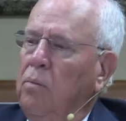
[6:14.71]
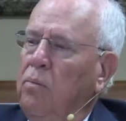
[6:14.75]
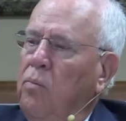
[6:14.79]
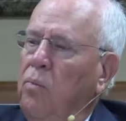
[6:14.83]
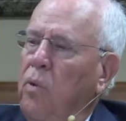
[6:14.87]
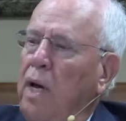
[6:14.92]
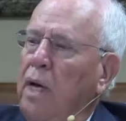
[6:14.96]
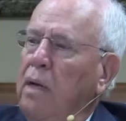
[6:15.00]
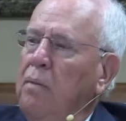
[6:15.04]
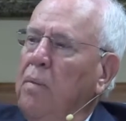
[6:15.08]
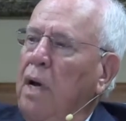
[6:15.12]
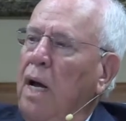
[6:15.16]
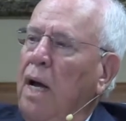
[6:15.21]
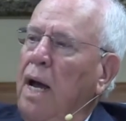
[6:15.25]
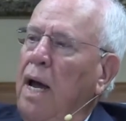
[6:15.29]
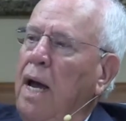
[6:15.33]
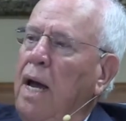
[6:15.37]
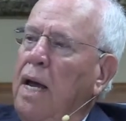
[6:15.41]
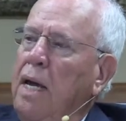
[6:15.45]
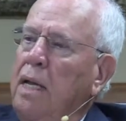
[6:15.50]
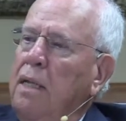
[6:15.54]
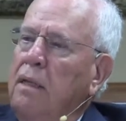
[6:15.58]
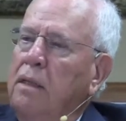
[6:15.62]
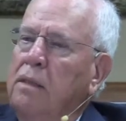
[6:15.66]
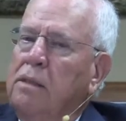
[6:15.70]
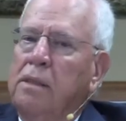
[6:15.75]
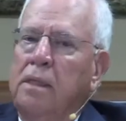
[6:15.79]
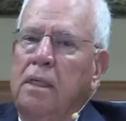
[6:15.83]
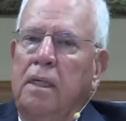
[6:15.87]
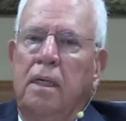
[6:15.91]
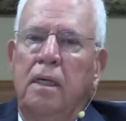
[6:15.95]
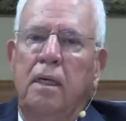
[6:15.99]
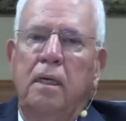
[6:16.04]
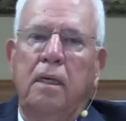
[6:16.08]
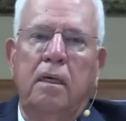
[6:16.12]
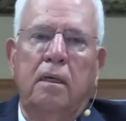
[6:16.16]
Right behind the
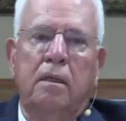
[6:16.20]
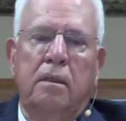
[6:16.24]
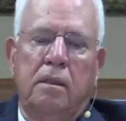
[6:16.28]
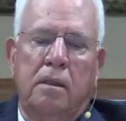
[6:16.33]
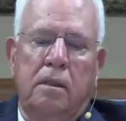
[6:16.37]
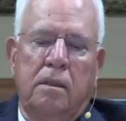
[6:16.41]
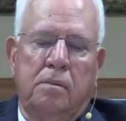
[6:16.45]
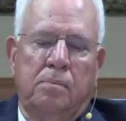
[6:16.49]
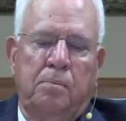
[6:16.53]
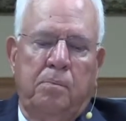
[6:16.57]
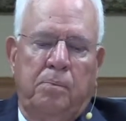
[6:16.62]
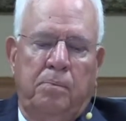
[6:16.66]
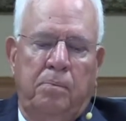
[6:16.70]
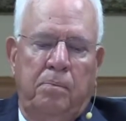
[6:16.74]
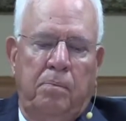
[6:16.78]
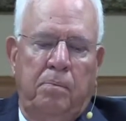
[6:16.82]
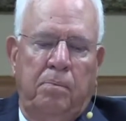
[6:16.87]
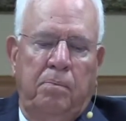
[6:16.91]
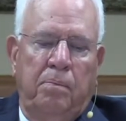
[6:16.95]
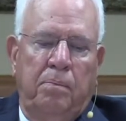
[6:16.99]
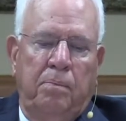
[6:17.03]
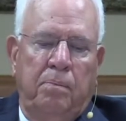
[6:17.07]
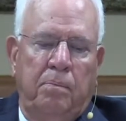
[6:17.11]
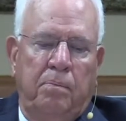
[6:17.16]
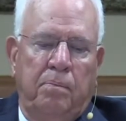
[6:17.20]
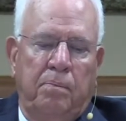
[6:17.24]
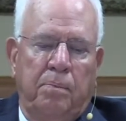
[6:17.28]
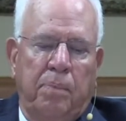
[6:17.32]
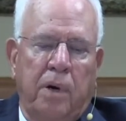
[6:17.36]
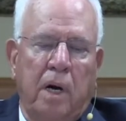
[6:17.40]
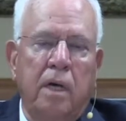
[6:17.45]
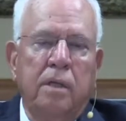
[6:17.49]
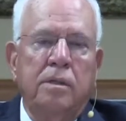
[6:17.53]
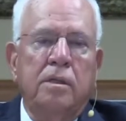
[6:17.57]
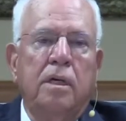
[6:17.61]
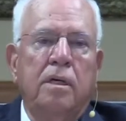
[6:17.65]
city is this
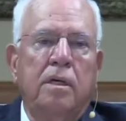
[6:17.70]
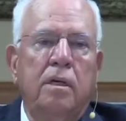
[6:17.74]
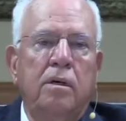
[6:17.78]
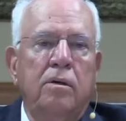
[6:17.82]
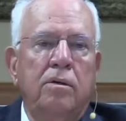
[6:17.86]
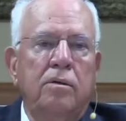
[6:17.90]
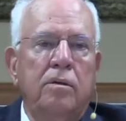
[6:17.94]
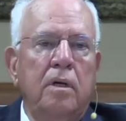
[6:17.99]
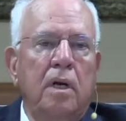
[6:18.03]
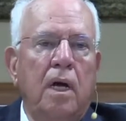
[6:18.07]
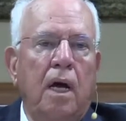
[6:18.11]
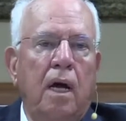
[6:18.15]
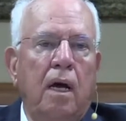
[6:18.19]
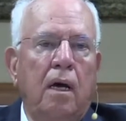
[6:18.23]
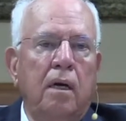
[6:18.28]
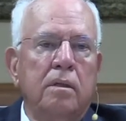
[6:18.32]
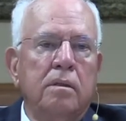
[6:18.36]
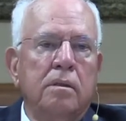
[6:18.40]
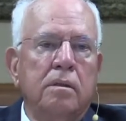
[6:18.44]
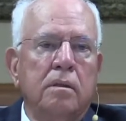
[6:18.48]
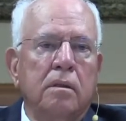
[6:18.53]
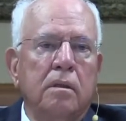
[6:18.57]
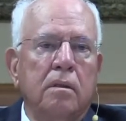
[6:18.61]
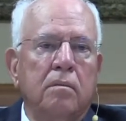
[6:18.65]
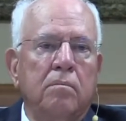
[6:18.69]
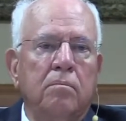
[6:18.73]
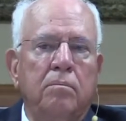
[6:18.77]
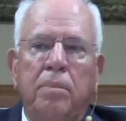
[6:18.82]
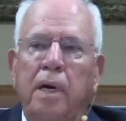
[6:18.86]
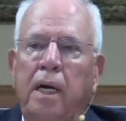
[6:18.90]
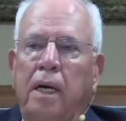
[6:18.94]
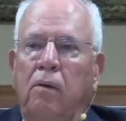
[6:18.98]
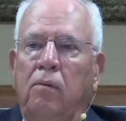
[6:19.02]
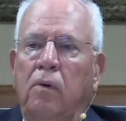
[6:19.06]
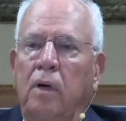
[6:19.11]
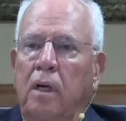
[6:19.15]
prostitution house,
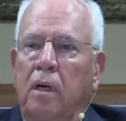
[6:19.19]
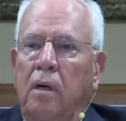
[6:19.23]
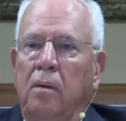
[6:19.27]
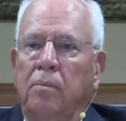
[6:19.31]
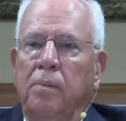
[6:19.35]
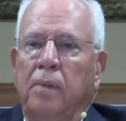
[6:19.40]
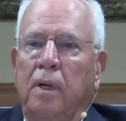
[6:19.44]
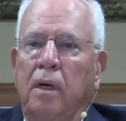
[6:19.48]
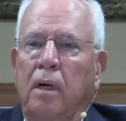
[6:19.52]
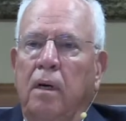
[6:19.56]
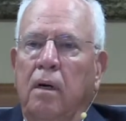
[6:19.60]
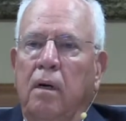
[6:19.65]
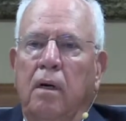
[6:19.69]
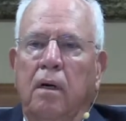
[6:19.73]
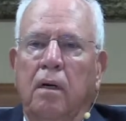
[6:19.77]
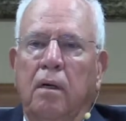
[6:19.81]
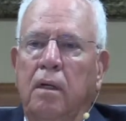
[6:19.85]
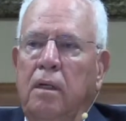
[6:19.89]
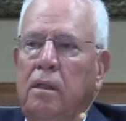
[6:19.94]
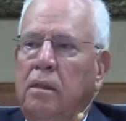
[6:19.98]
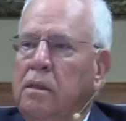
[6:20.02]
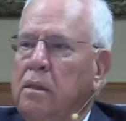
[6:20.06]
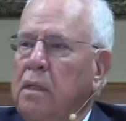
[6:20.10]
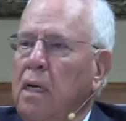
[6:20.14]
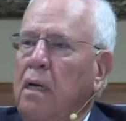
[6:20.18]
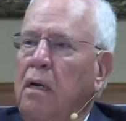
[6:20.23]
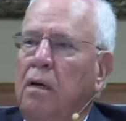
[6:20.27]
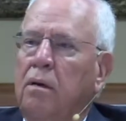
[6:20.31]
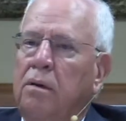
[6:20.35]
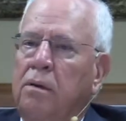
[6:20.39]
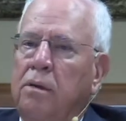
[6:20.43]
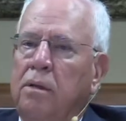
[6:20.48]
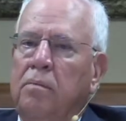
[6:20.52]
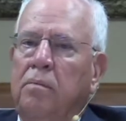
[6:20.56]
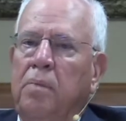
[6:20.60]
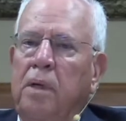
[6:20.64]
big one up there, and these
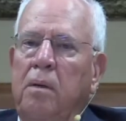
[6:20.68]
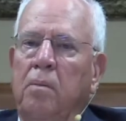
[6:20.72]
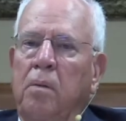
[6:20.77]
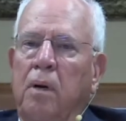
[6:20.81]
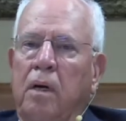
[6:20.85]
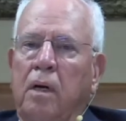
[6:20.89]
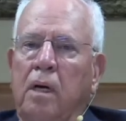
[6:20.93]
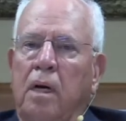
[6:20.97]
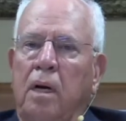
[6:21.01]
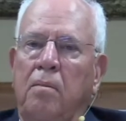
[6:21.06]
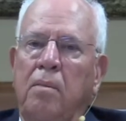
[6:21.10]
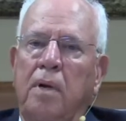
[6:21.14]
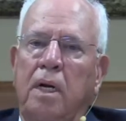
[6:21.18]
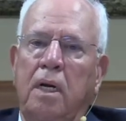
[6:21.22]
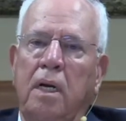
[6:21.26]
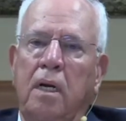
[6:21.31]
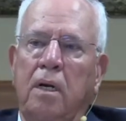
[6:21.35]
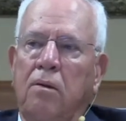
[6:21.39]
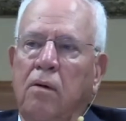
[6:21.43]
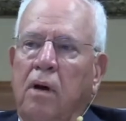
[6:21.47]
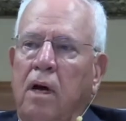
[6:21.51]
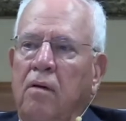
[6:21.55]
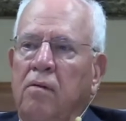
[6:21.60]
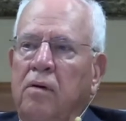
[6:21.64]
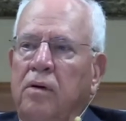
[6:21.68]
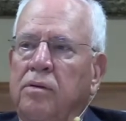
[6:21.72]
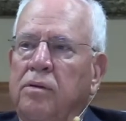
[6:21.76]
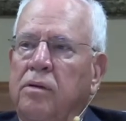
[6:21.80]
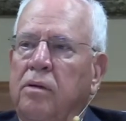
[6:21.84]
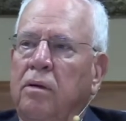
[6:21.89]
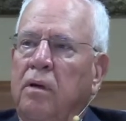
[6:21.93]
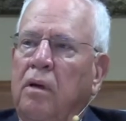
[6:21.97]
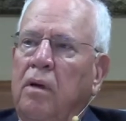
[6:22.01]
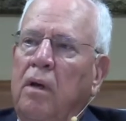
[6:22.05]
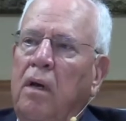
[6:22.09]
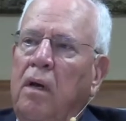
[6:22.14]
sailors and people are coming in, travelers
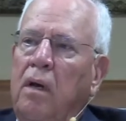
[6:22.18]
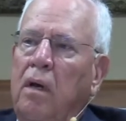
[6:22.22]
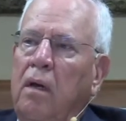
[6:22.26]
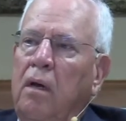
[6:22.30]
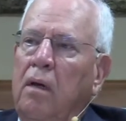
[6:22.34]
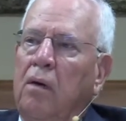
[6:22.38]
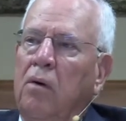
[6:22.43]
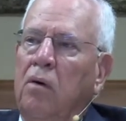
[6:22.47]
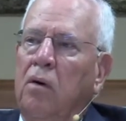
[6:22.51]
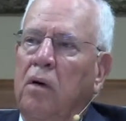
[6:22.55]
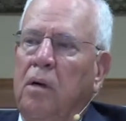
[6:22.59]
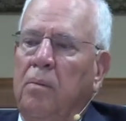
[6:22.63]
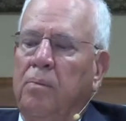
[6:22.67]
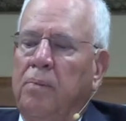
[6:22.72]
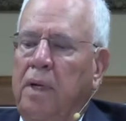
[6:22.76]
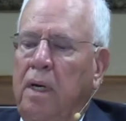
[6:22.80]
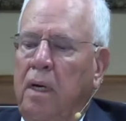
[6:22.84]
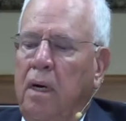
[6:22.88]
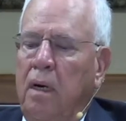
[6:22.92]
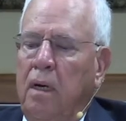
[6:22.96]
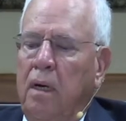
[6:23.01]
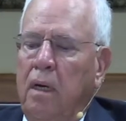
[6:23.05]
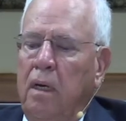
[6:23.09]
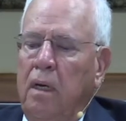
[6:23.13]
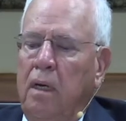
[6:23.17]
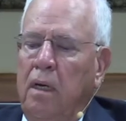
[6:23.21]
are going up there.